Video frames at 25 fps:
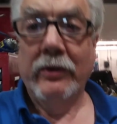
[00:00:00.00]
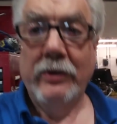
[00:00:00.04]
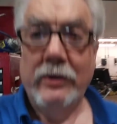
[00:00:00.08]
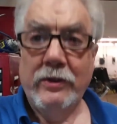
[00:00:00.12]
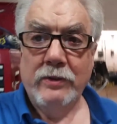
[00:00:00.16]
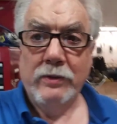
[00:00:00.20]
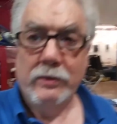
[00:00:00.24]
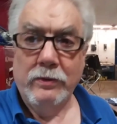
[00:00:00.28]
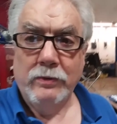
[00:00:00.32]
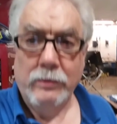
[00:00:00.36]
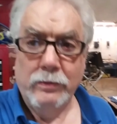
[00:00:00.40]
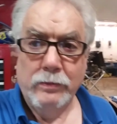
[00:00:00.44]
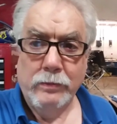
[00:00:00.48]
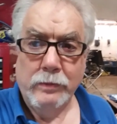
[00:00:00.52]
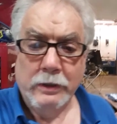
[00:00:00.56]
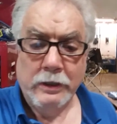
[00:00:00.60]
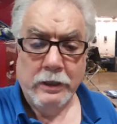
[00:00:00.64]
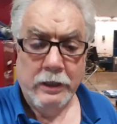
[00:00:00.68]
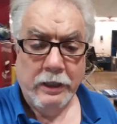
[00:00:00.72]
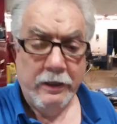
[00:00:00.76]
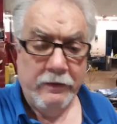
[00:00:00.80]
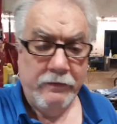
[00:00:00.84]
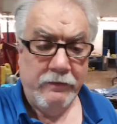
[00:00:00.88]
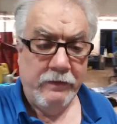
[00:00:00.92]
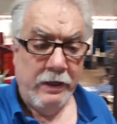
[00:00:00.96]
to
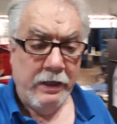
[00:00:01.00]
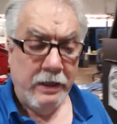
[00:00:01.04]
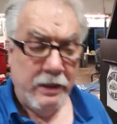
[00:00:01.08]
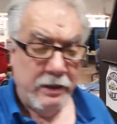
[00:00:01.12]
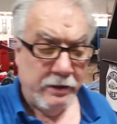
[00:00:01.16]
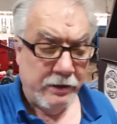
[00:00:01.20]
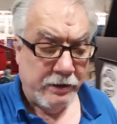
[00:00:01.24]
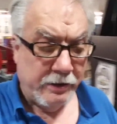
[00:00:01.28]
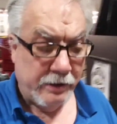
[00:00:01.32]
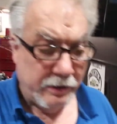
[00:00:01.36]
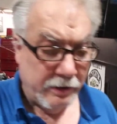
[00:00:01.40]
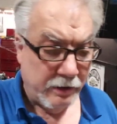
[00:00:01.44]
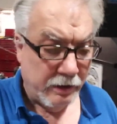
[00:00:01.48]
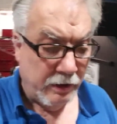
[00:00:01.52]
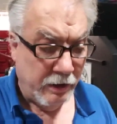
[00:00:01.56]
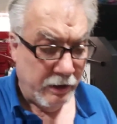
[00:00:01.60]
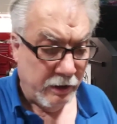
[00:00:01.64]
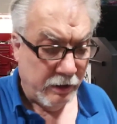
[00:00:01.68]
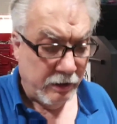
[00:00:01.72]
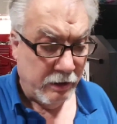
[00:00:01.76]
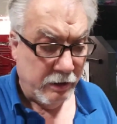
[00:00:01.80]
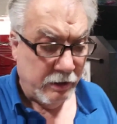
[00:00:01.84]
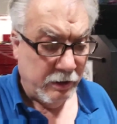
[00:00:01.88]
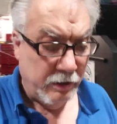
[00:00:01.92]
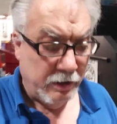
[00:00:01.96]
Advance
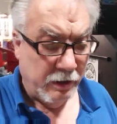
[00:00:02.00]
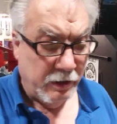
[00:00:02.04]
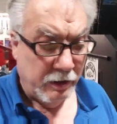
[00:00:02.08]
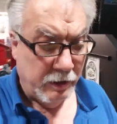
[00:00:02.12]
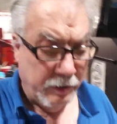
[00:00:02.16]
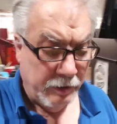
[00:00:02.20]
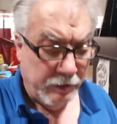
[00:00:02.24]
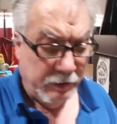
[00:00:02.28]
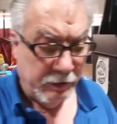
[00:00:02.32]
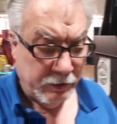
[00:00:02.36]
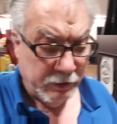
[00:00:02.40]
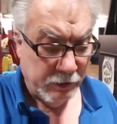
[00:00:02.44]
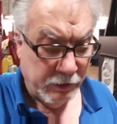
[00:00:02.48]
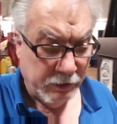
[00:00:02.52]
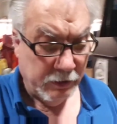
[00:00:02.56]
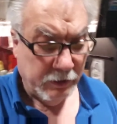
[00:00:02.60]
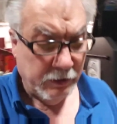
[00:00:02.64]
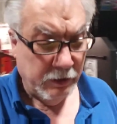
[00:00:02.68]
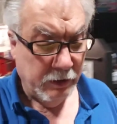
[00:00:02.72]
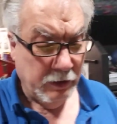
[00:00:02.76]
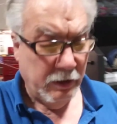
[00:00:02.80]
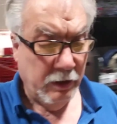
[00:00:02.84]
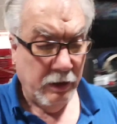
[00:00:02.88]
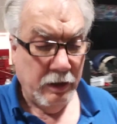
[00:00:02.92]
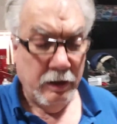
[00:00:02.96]
and
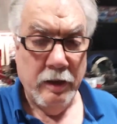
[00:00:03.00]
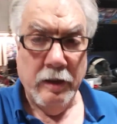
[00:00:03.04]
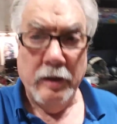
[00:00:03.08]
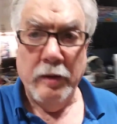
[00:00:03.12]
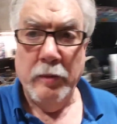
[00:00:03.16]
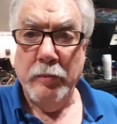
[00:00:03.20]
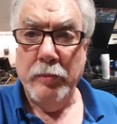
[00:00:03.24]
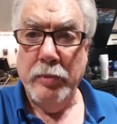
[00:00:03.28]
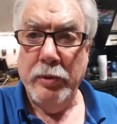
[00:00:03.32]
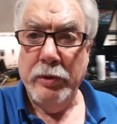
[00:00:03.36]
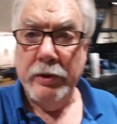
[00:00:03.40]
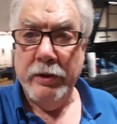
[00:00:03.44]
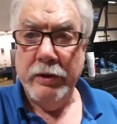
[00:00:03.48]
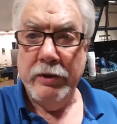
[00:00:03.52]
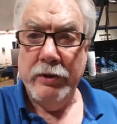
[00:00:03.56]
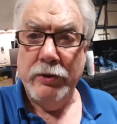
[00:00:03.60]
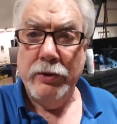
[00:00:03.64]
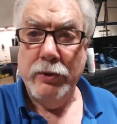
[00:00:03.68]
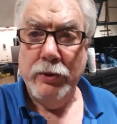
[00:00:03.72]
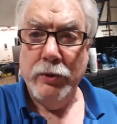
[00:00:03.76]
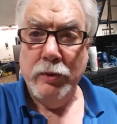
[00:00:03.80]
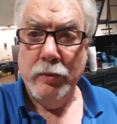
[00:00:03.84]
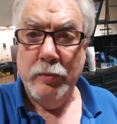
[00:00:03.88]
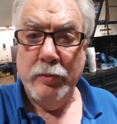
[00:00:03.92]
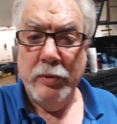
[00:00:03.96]
put a
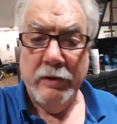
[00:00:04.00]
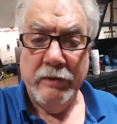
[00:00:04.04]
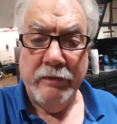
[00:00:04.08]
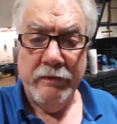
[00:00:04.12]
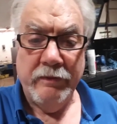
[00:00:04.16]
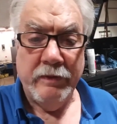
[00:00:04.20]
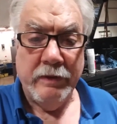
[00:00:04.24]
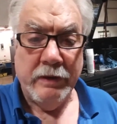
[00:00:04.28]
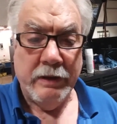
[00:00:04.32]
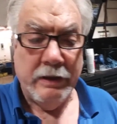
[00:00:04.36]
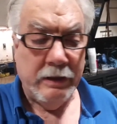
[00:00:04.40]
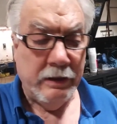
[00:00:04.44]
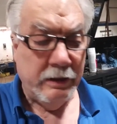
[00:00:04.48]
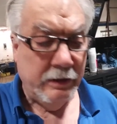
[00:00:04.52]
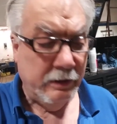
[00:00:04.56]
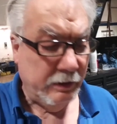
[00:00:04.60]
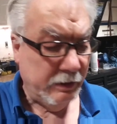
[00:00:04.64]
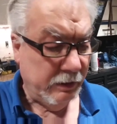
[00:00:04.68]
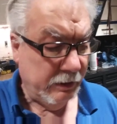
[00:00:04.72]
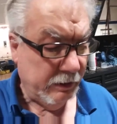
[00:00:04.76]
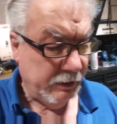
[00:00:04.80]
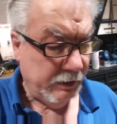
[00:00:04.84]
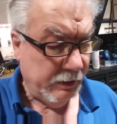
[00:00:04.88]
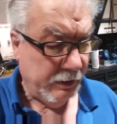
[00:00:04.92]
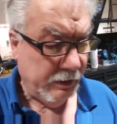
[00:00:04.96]
tube of
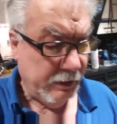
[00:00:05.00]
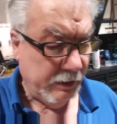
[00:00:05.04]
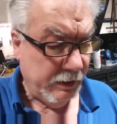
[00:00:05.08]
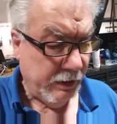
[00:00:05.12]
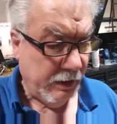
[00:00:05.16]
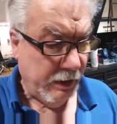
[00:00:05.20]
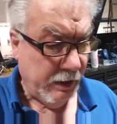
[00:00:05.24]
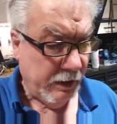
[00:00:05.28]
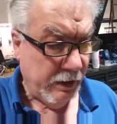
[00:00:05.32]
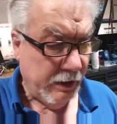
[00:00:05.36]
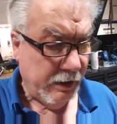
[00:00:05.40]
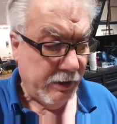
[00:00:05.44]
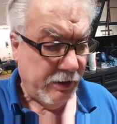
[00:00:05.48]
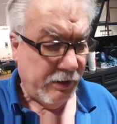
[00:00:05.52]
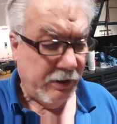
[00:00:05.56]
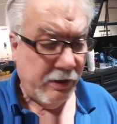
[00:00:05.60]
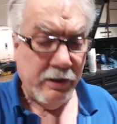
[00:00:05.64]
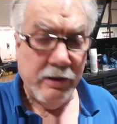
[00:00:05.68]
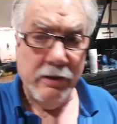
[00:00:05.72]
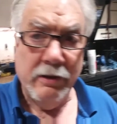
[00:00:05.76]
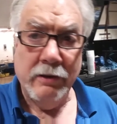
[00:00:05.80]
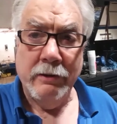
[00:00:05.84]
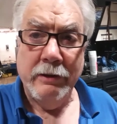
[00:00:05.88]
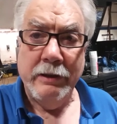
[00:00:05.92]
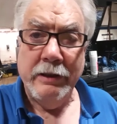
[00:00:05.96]

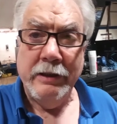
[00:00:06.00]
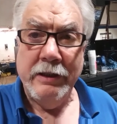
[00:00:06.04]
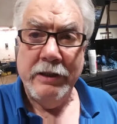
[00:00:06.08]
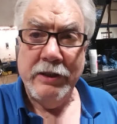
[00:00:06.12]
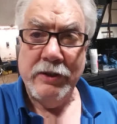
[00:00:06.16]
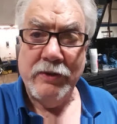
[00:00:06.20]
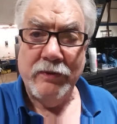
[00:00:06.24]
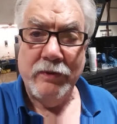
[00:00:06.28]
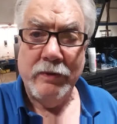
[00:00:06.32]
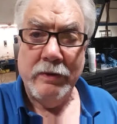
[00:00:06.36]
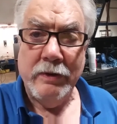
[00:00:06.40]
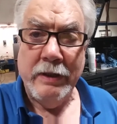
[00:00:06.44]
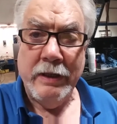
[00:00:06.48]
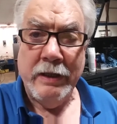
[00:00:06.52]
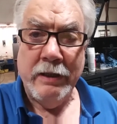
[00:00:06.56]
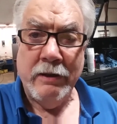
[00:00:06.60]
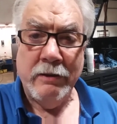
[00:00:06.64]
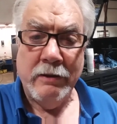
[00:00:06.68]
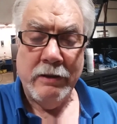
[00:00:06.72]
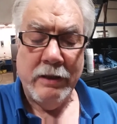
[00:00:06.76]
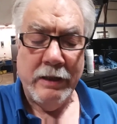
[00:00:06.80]
sealer in this for now.